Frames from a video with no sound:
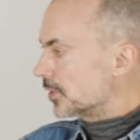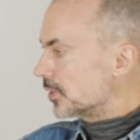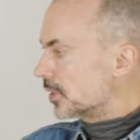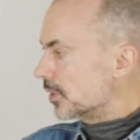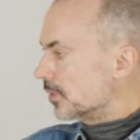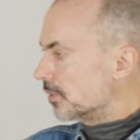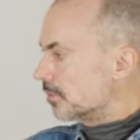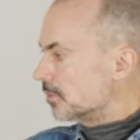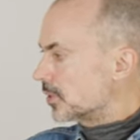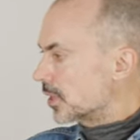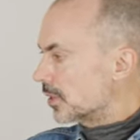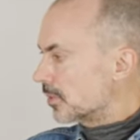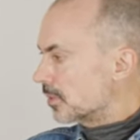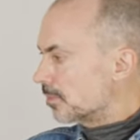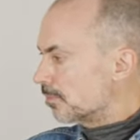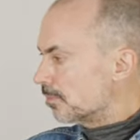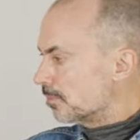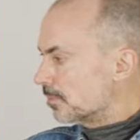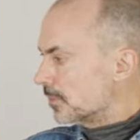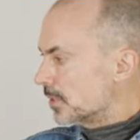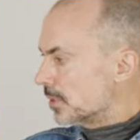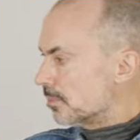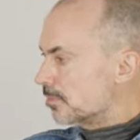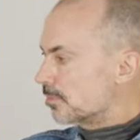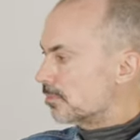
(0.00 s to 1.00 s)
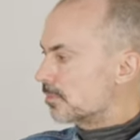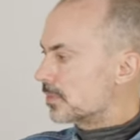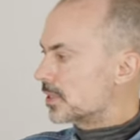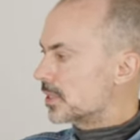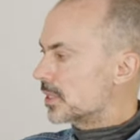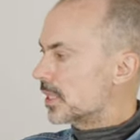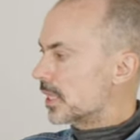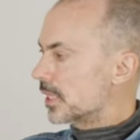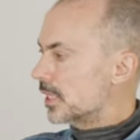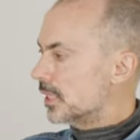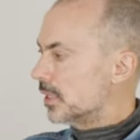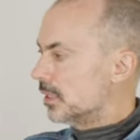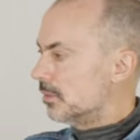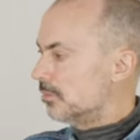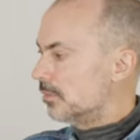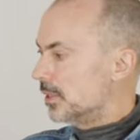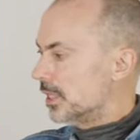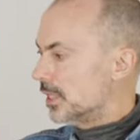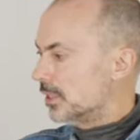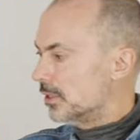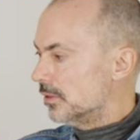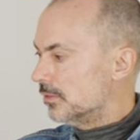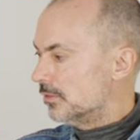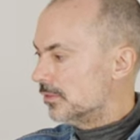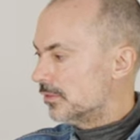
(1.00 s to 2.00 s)
So, so the, the second
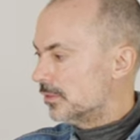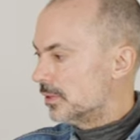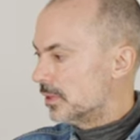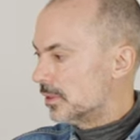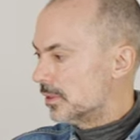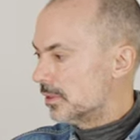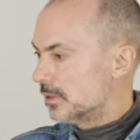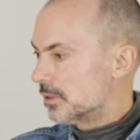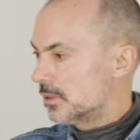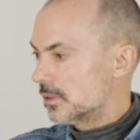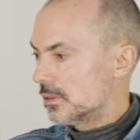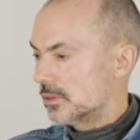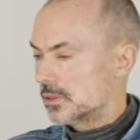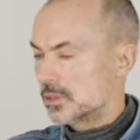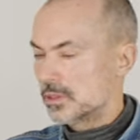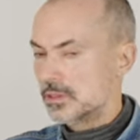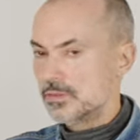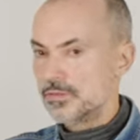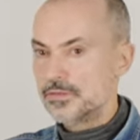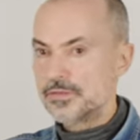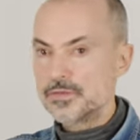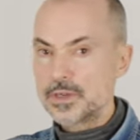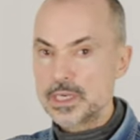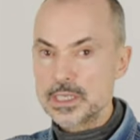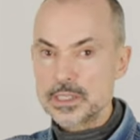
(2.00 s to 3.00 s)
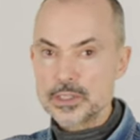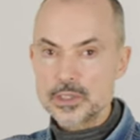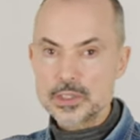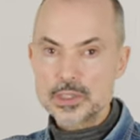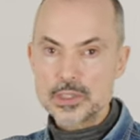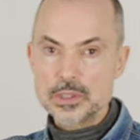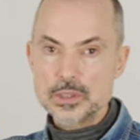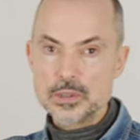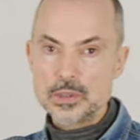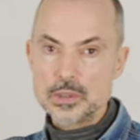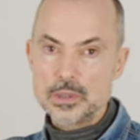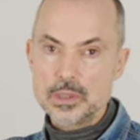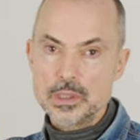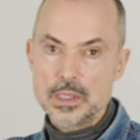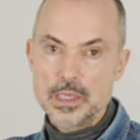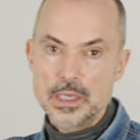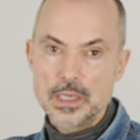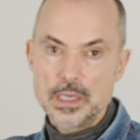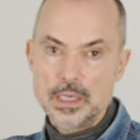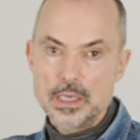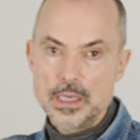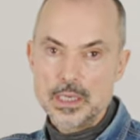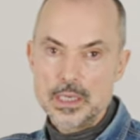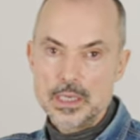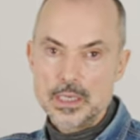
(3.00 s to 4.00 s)
bit of sort of functional
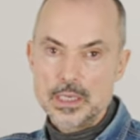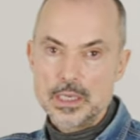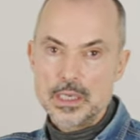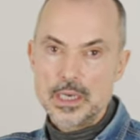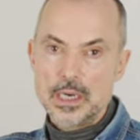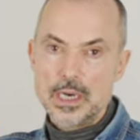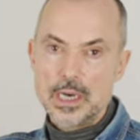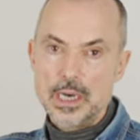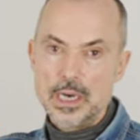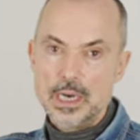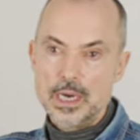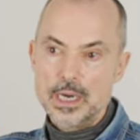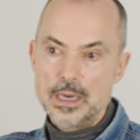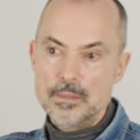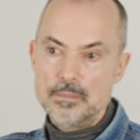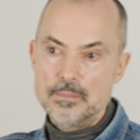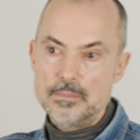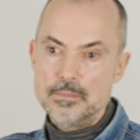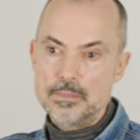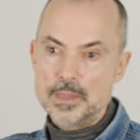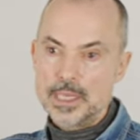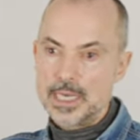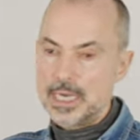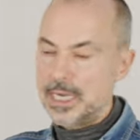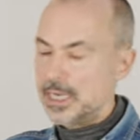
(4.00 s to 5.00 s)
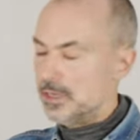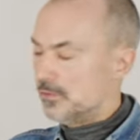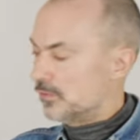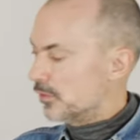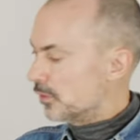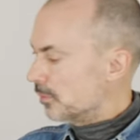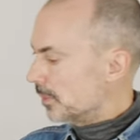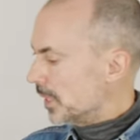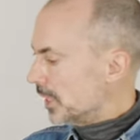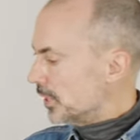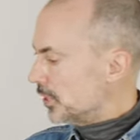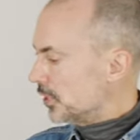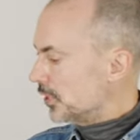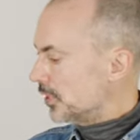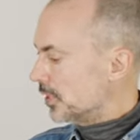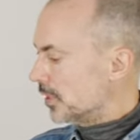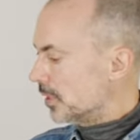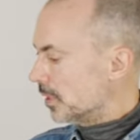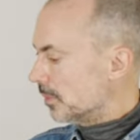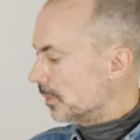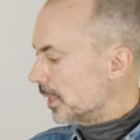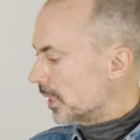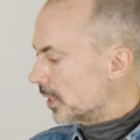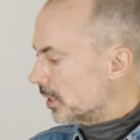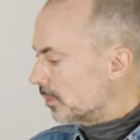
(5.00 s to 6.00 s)
um, information
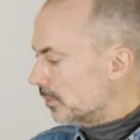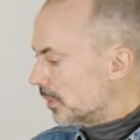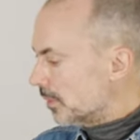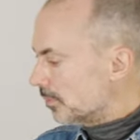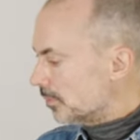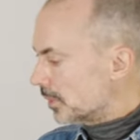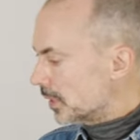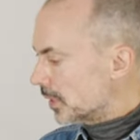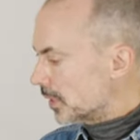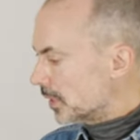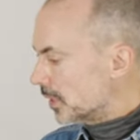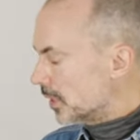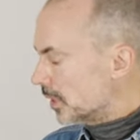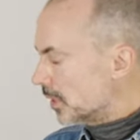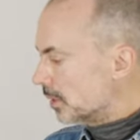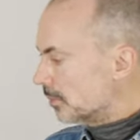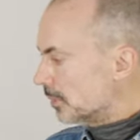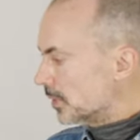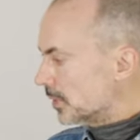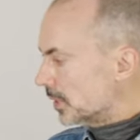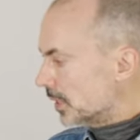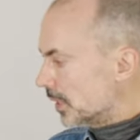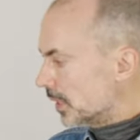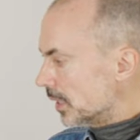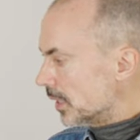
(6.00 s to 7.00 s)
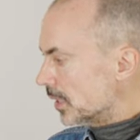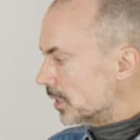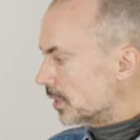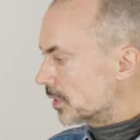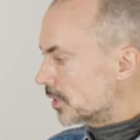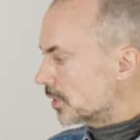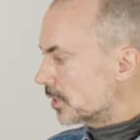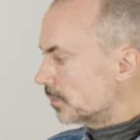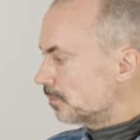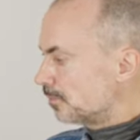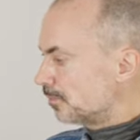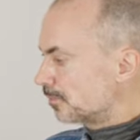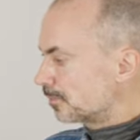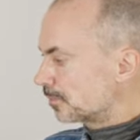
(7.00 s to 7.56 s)
about a membrane garment is